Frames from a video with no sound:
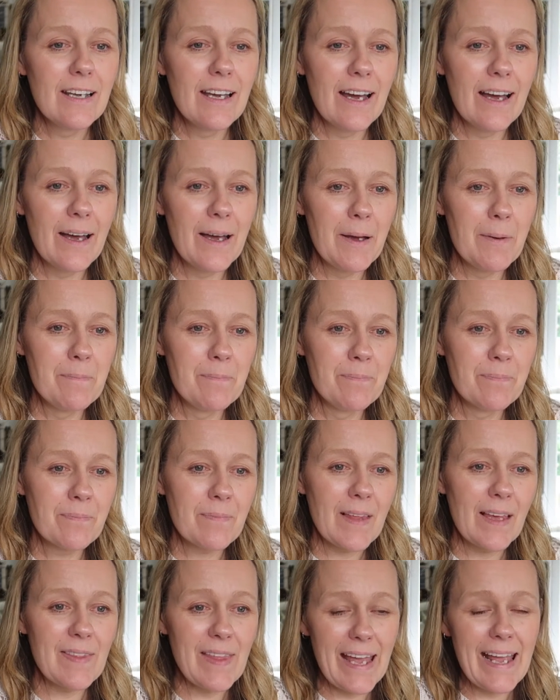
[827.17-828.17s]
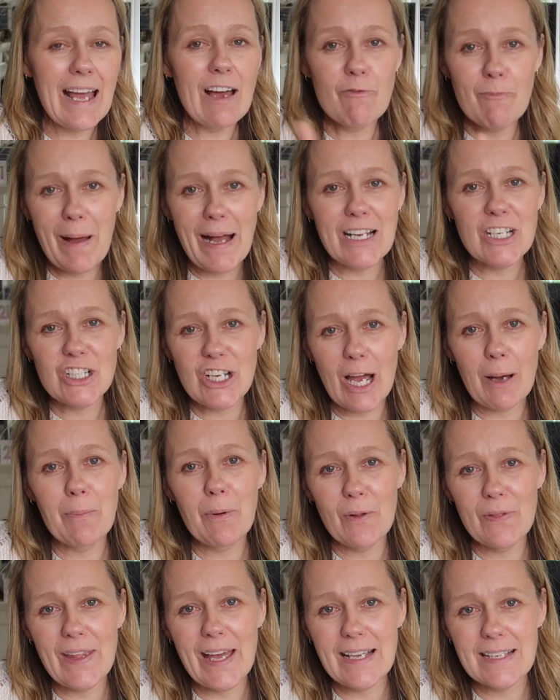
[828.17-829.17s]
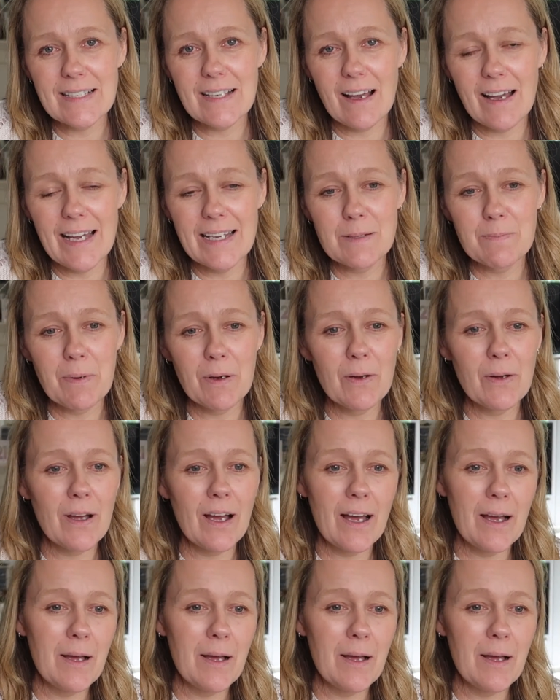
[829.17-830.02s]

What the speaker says: They have patched it up on their side, but